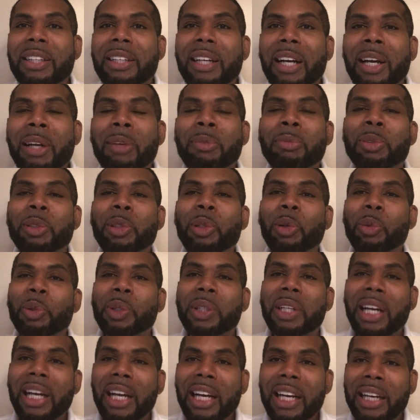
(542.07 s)
I'm so
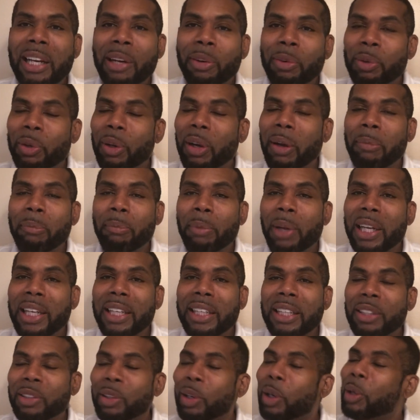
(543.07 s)
tired. I don't know how I'm making
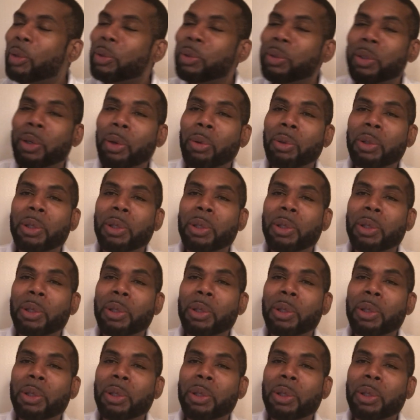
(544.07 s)
it. No, don't